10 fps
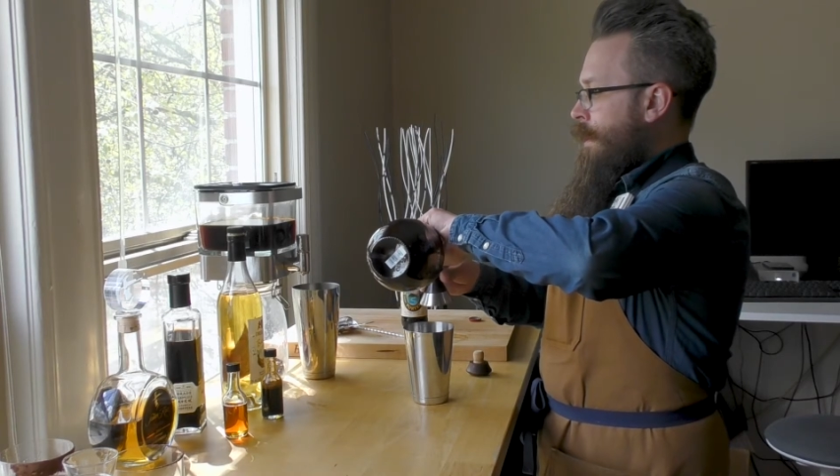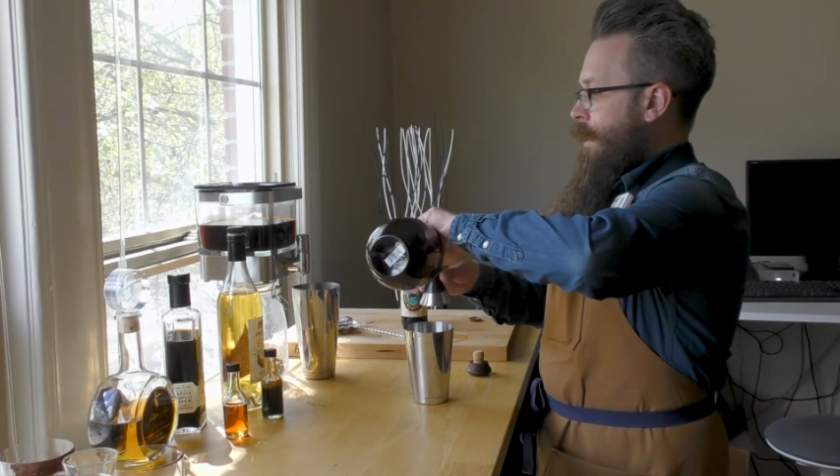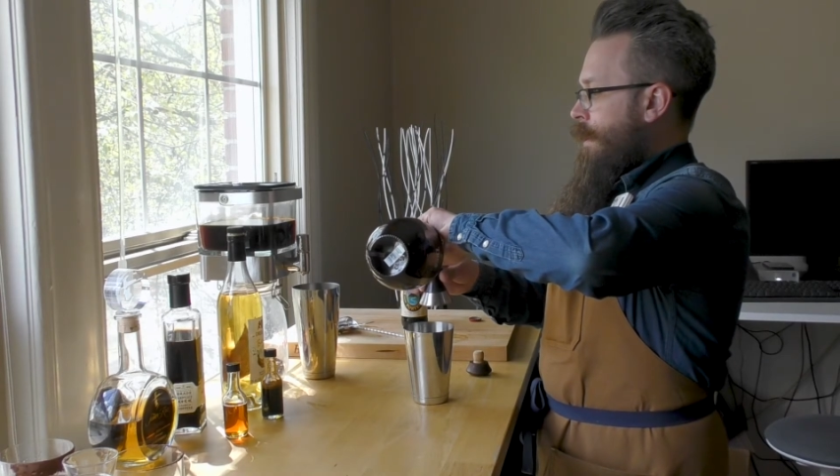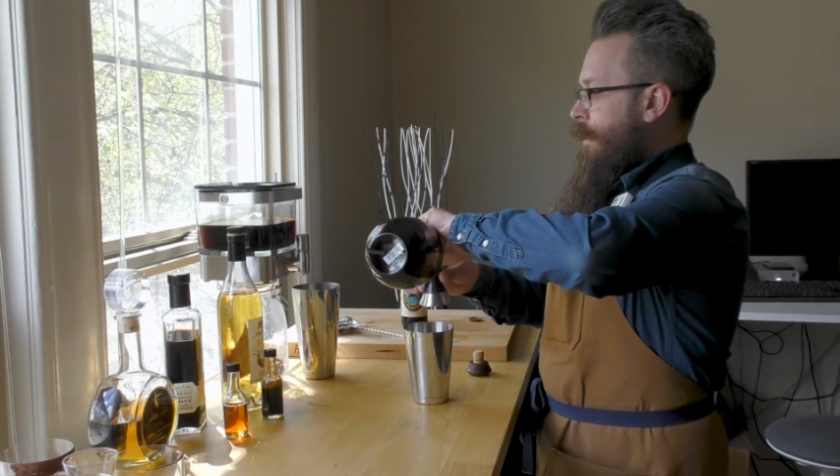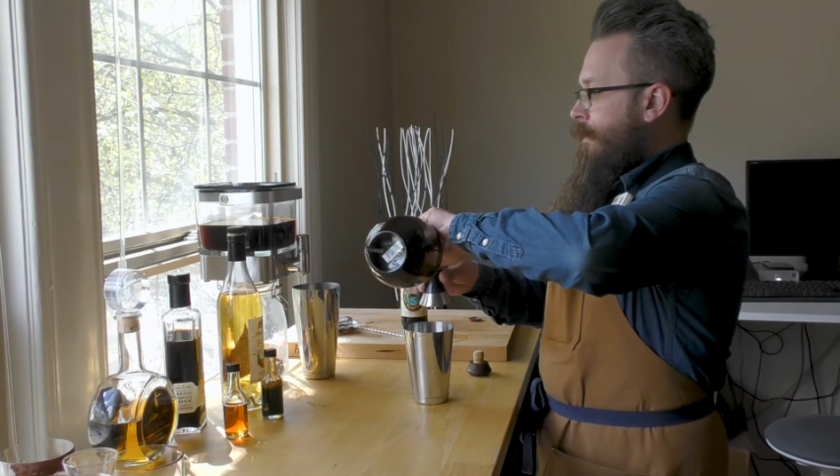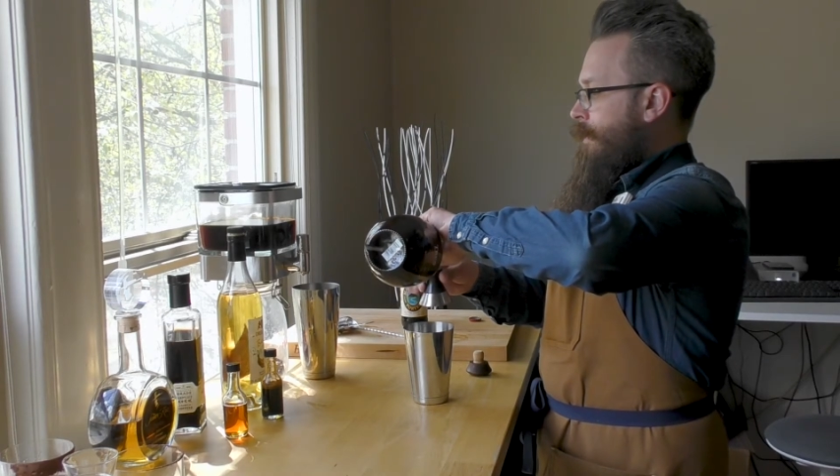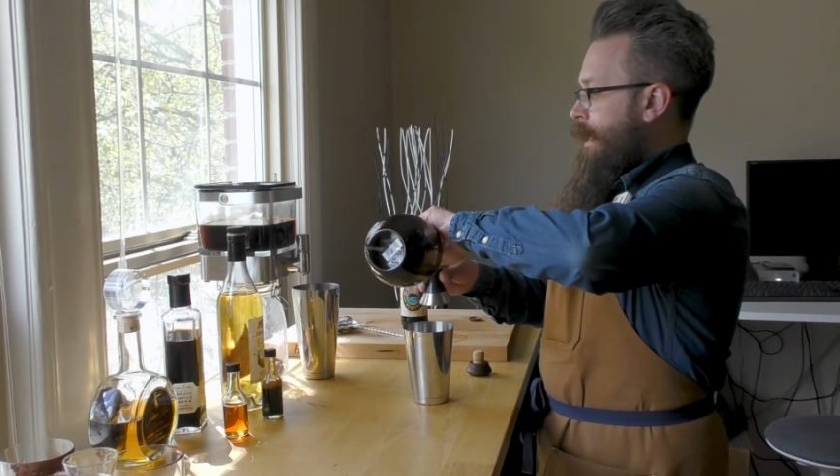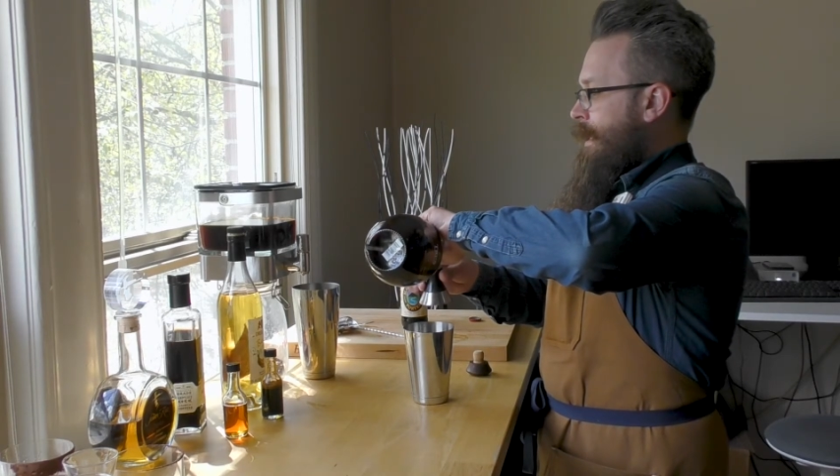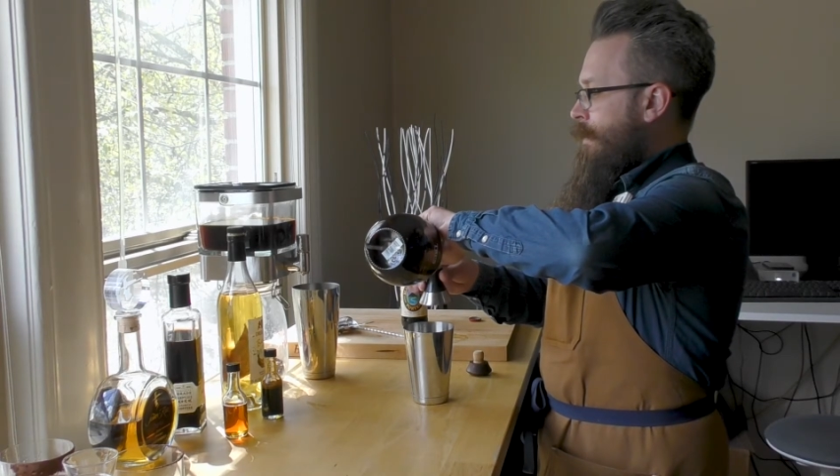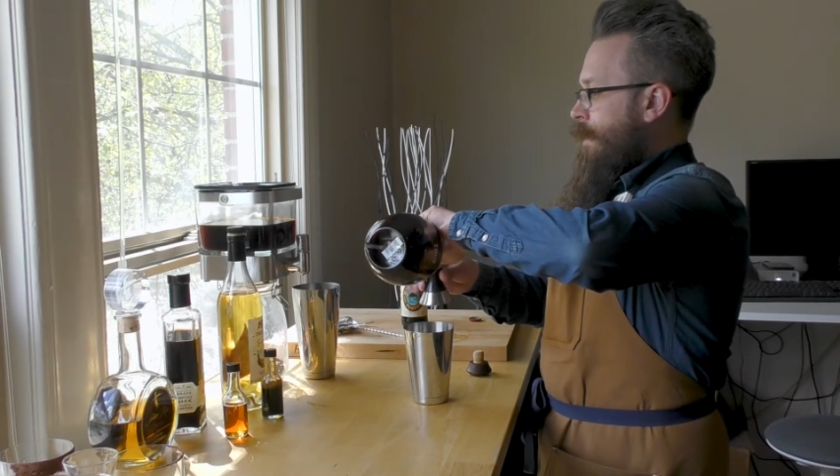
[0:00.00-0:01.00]
of
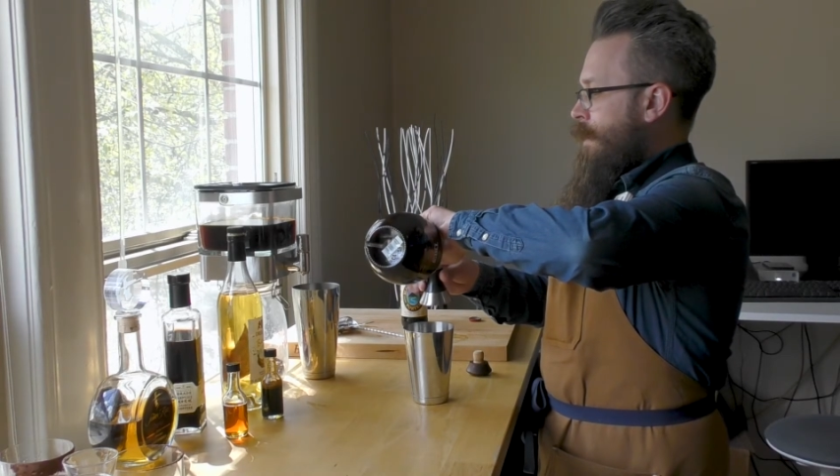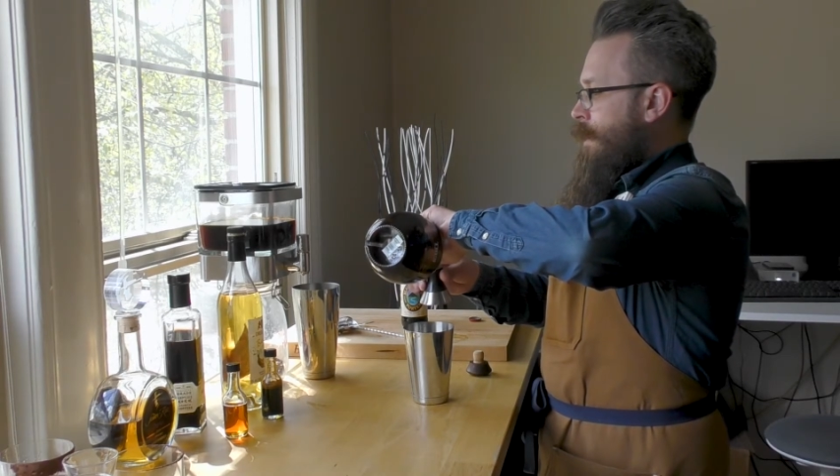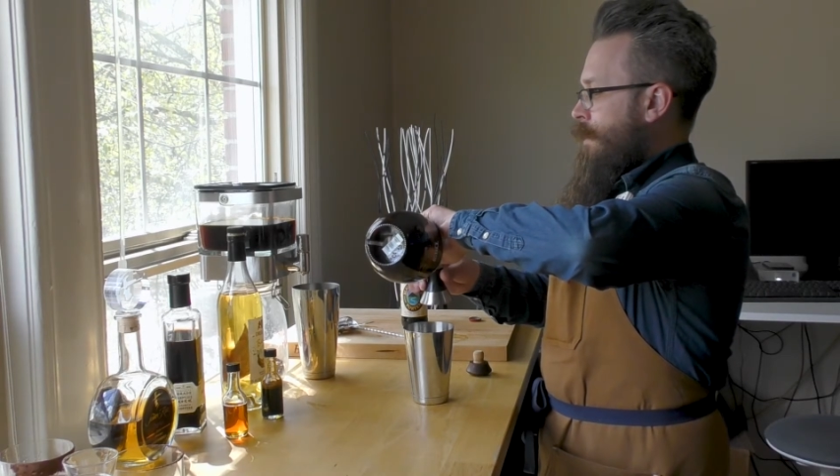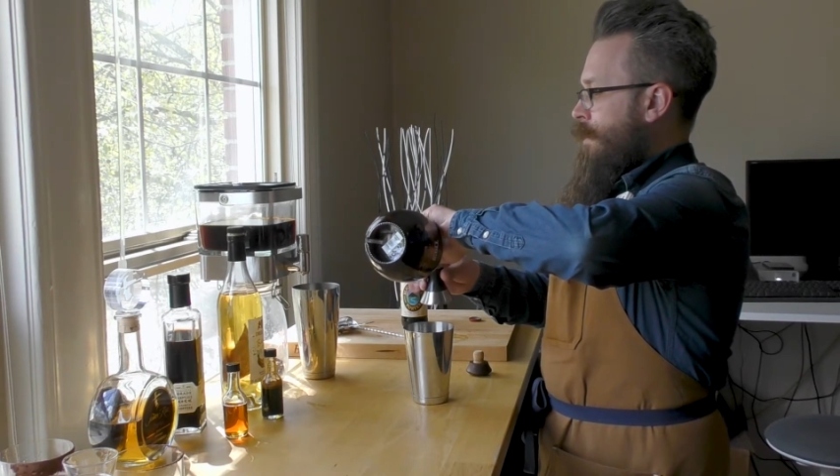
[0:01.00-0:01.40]
our